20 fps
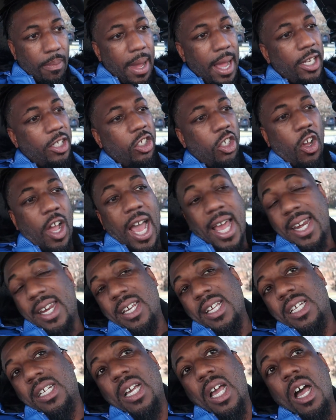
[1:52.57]
mind y'all, I
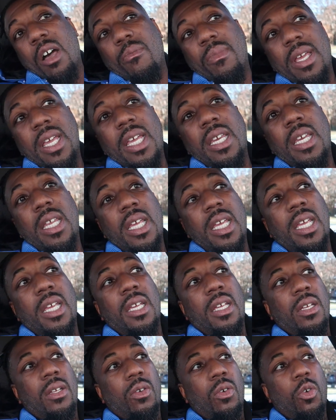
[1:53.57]
didn't come in
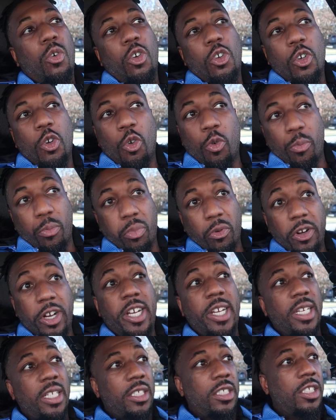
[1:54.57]
here on no
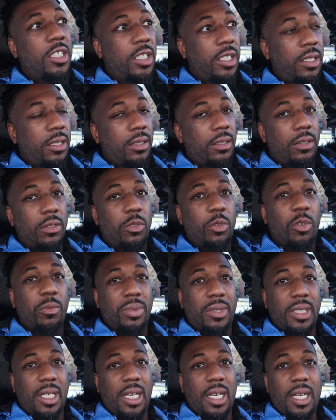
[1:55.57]
breeding shit. You know what
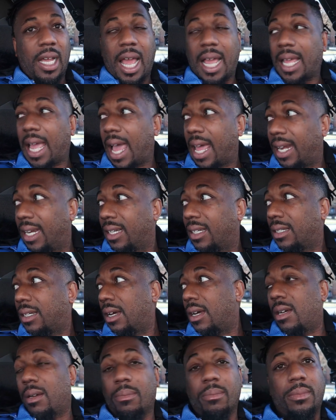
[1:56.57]
I'm saying? I didn't
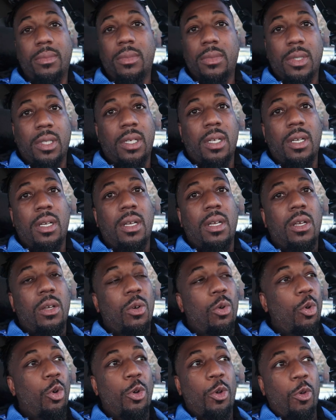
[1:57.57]
come
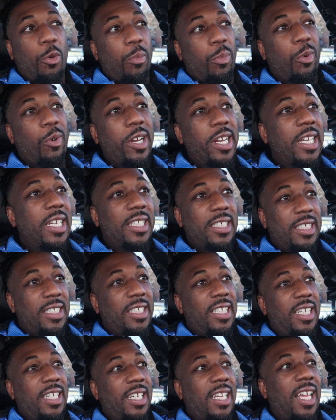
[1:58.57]
on no breeding
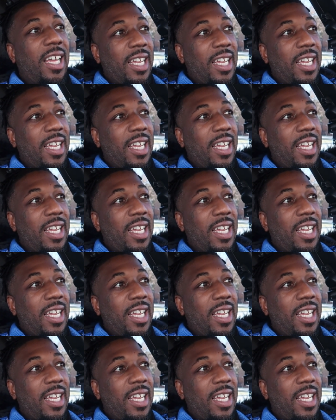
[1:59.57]
shit.